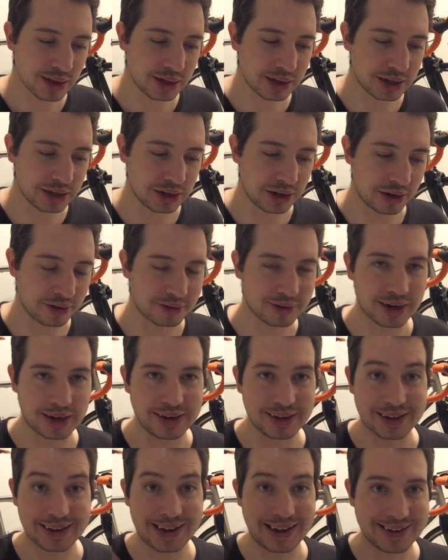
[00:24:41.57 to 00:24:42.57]
in
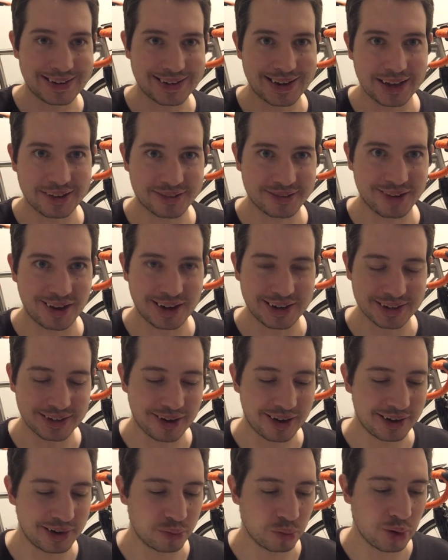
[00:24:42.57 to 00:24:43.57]
a clandestine
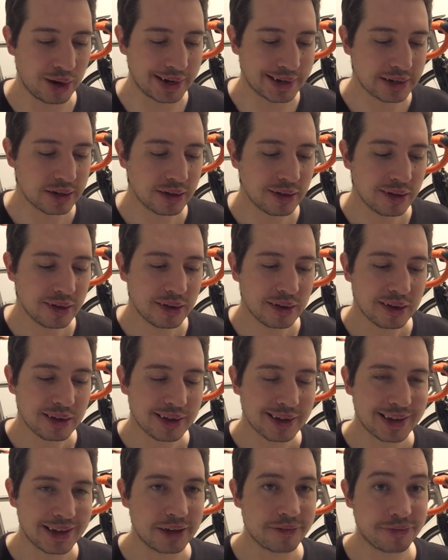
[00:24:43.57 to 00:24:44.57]
kind of way,
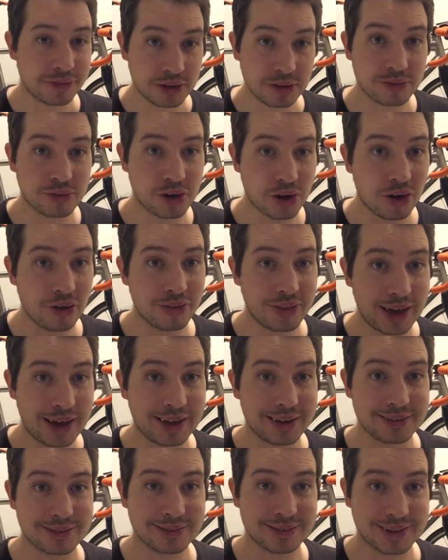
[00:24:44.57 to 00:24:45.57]
if you've got
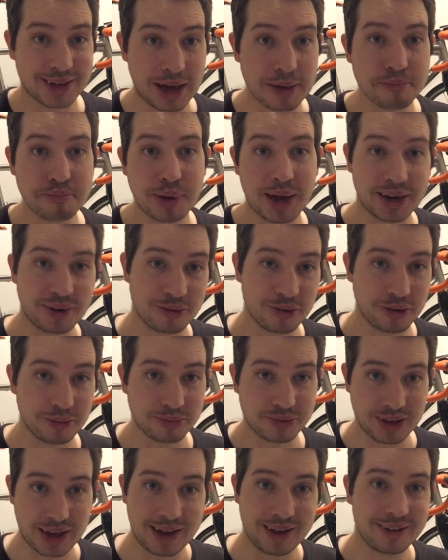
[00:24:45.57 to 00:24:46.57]
that Campag group
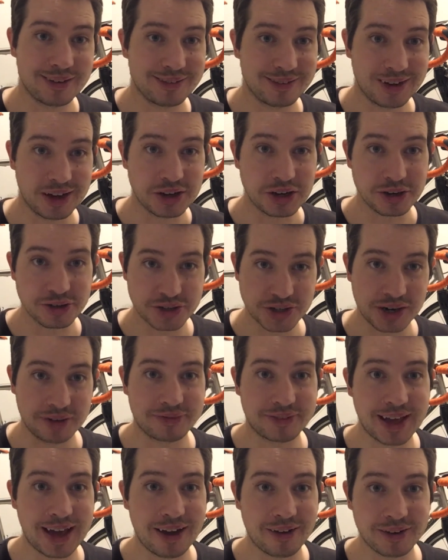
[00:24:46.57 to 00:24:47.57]
set and you shift
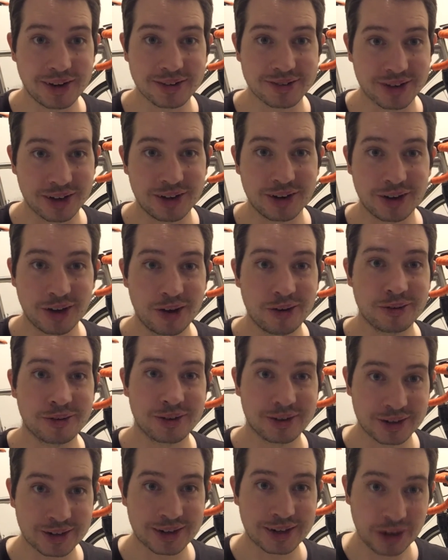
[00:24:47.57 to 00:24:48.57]
down, it's going to go
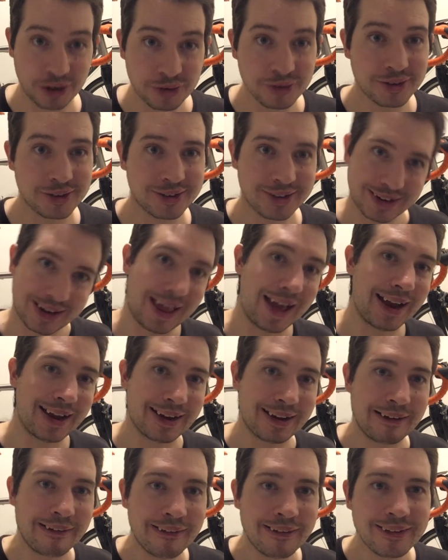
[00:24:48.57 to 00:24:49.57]
clunk,
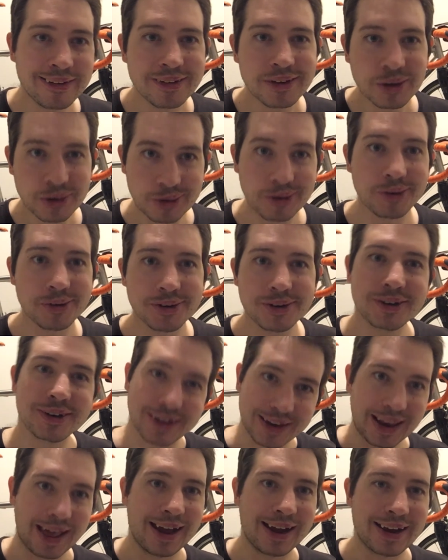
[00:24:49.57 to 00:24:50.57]
clang, clunk,
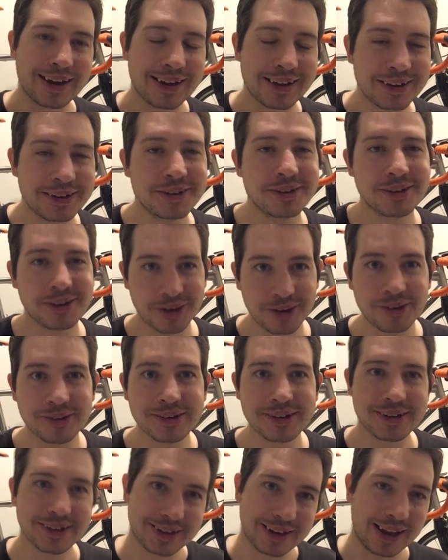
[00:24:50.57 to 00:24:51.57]

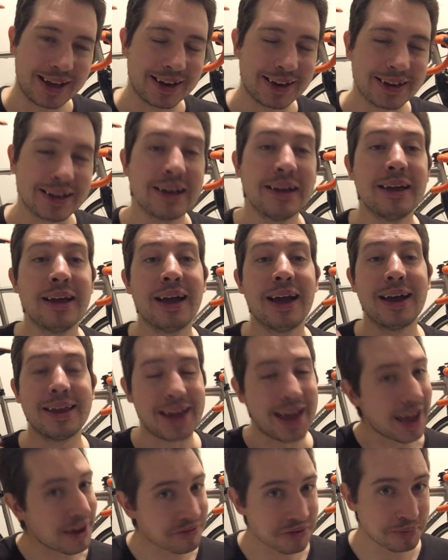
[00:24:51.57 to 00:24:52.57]
clang,
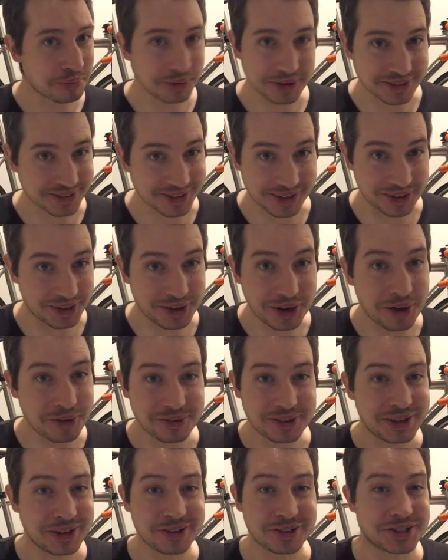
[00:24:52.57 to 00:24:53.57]
and everybody's going to know
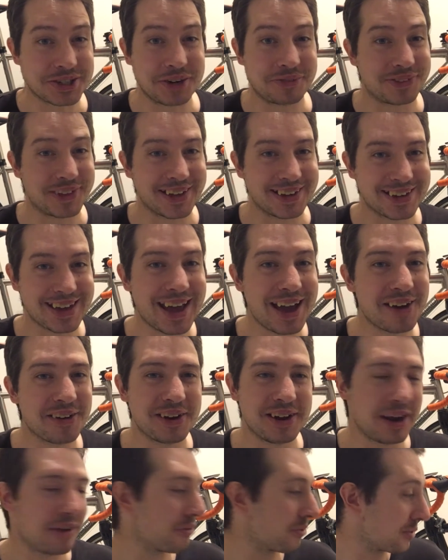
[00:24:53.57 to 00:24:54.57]
that you're shifting down,
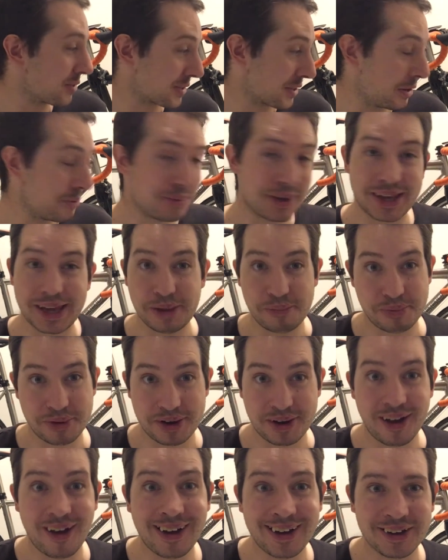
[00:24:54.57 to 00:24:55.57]
and everyone's going to be keeping
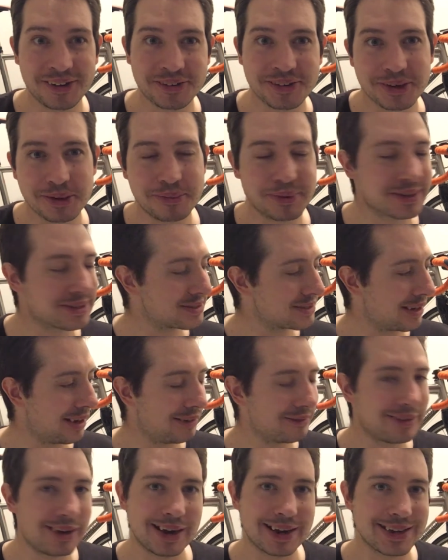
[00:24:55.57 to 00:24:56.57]
an eye on you because
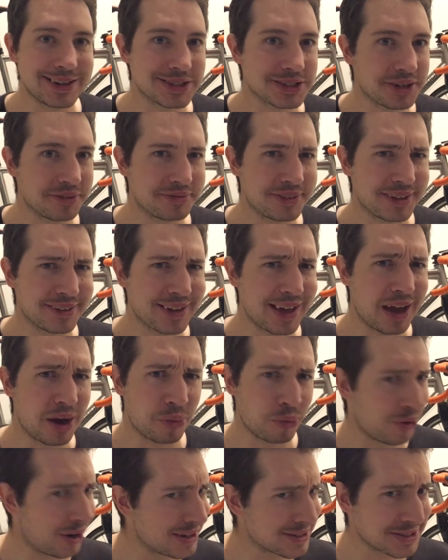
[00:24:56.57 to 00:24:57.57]
like, right, he's shifting
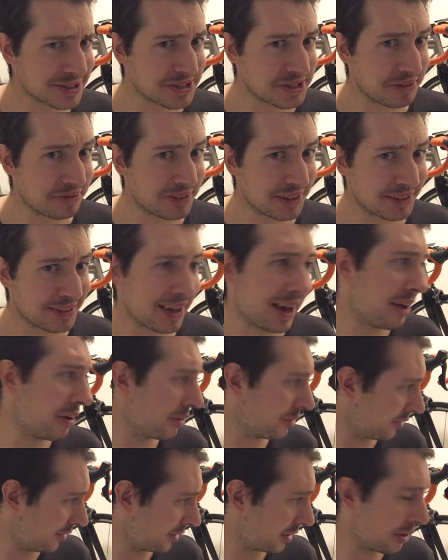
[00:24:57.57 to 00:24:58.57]
down. Why is he shifting down?
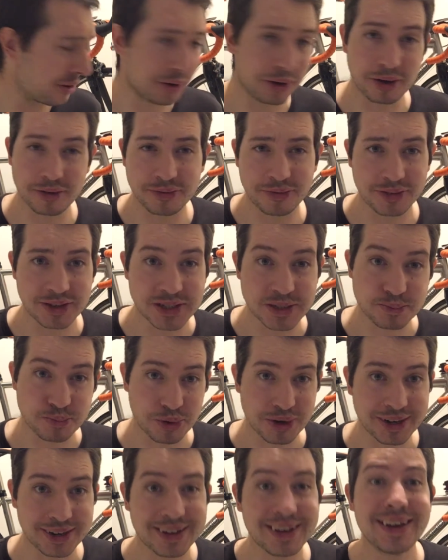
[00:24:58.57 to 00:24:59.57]
Is he going to go for the
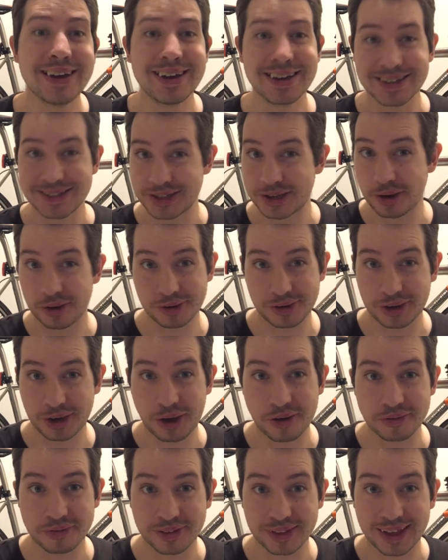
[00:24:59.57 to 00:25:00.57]
sprint? Is he going to
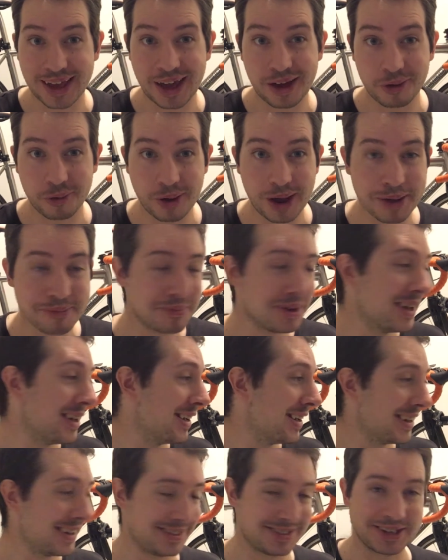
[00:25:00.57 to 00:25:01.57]
go for the KOM?
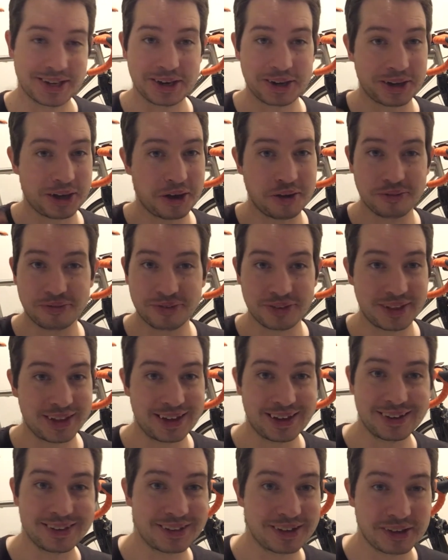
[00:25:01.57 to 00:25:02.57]
Is he going to go for
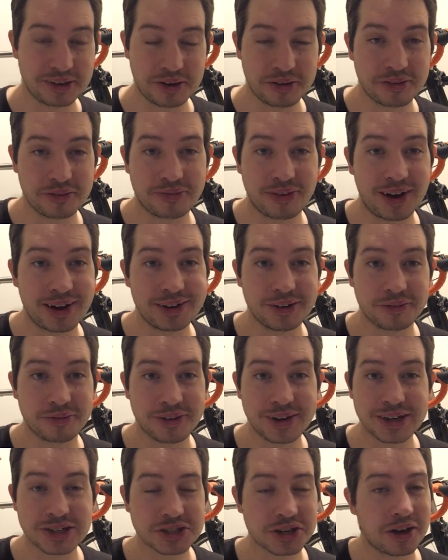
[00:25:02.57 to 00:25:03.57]
the the final
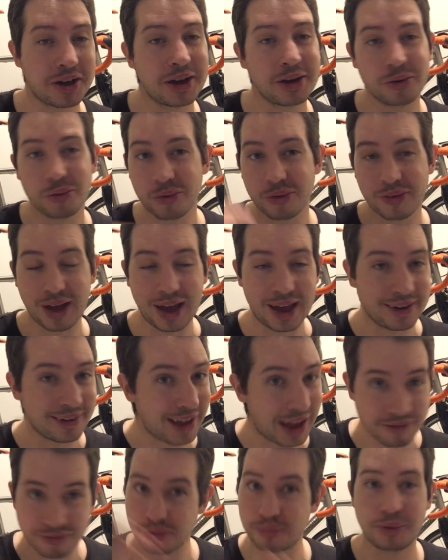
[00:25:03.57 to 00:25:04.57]
finish line? And
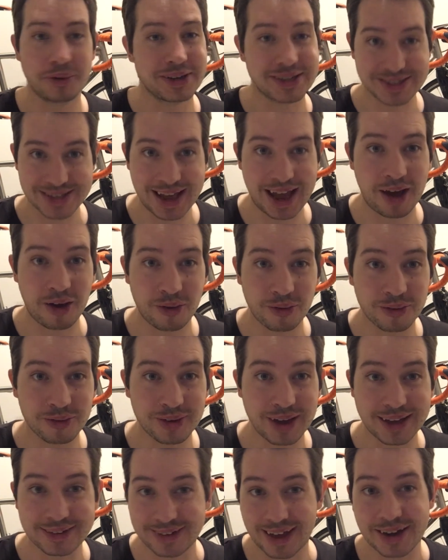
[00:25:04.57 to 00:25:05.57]
everybody's now
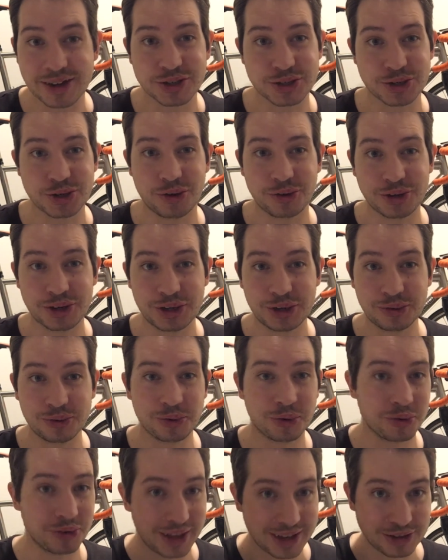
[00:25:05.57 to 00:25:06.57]
attention on you,
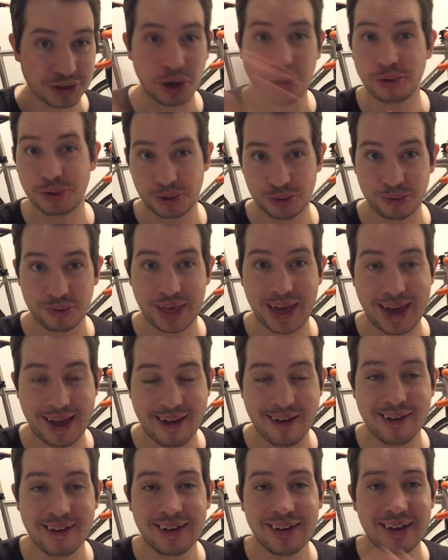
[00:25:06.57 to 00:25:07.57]
or they know you're there
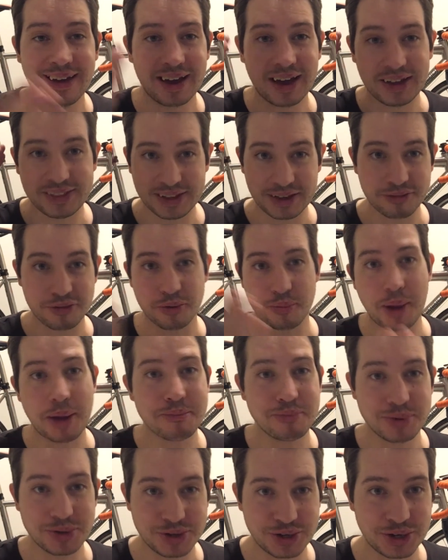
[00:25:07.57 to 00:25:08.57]
and they
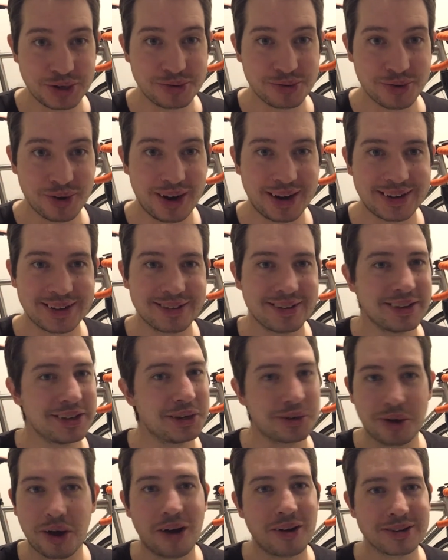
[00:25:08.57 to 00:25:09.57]
remembered you, right?
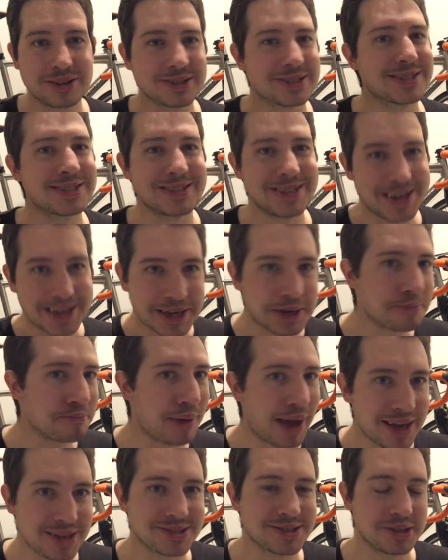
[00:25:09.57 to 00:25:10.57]
You can't just sneak
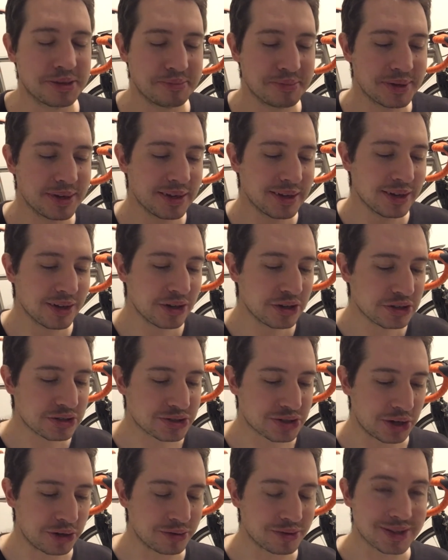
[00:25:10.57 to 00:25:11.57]
past them.
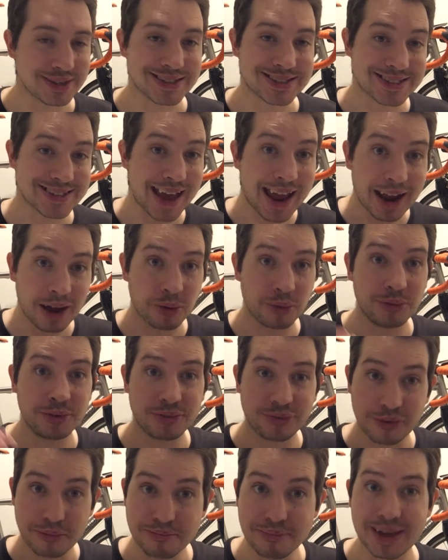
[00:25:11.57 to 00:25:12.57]
So the sound
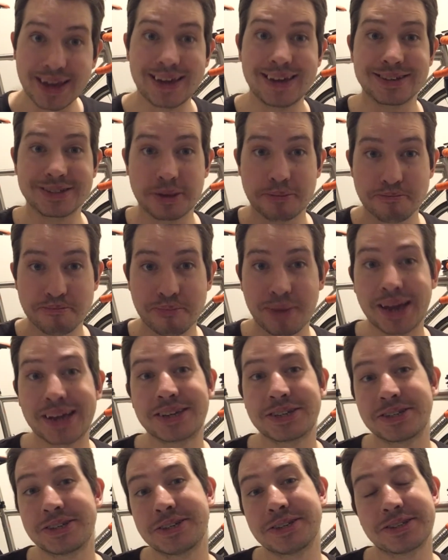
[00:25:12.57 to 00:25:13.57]
for me is a
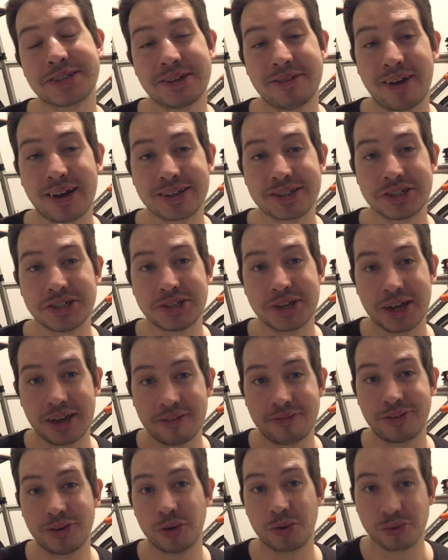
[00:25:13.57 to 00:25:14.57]
major disadvantage
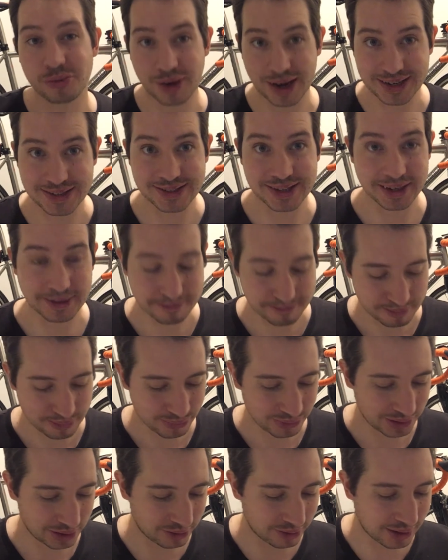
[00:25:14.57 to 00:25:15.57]
if you're racing,
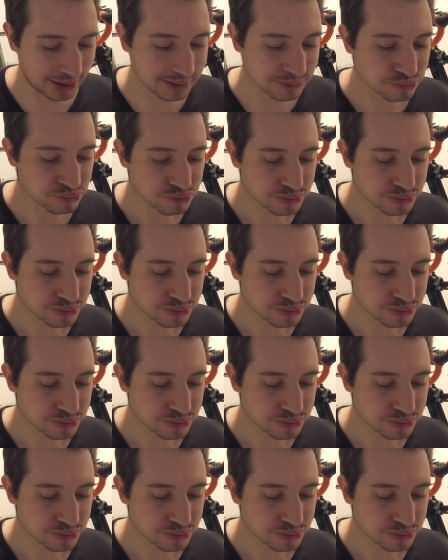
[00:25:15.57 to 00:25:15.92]
all right?